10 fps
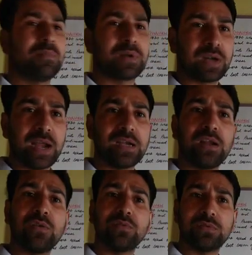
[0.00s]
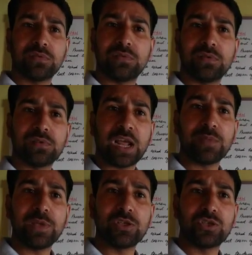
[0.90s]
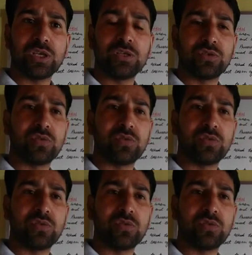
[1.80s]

But right now, time has changed.